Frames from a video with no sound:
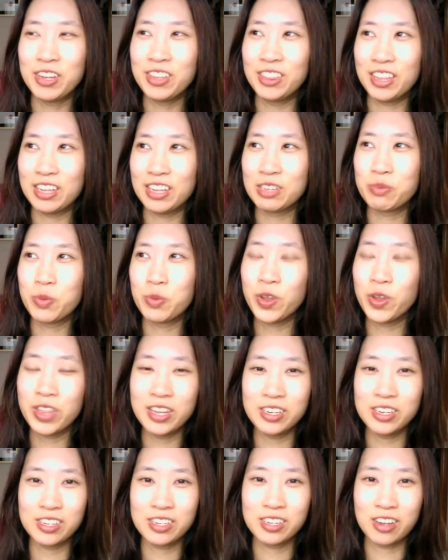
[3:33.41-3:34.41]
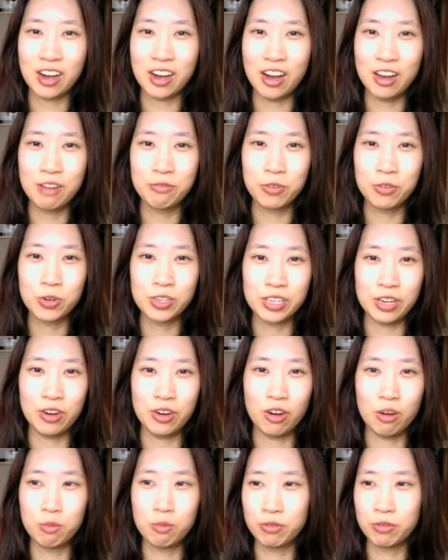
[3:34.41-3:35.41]
there's more than just carnivores and
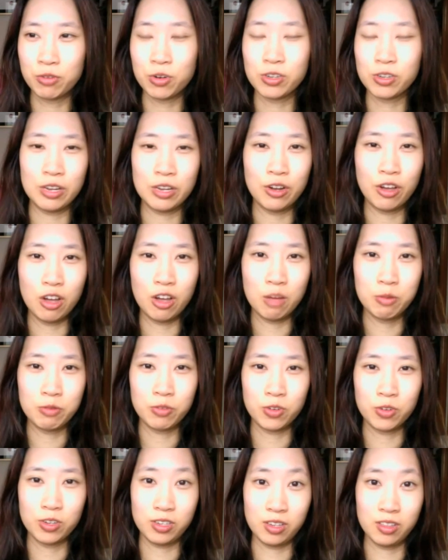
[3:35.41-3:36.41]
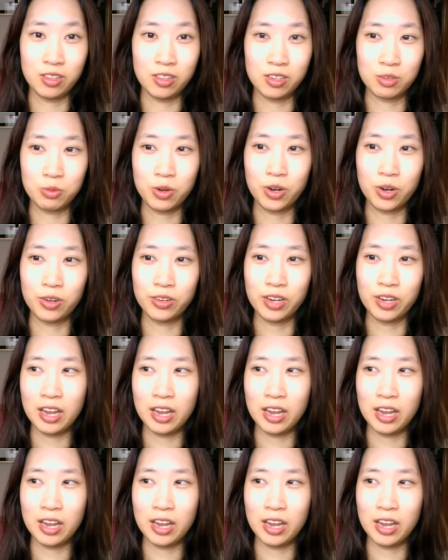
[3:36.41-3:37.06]
omnivores and herbivores in this world.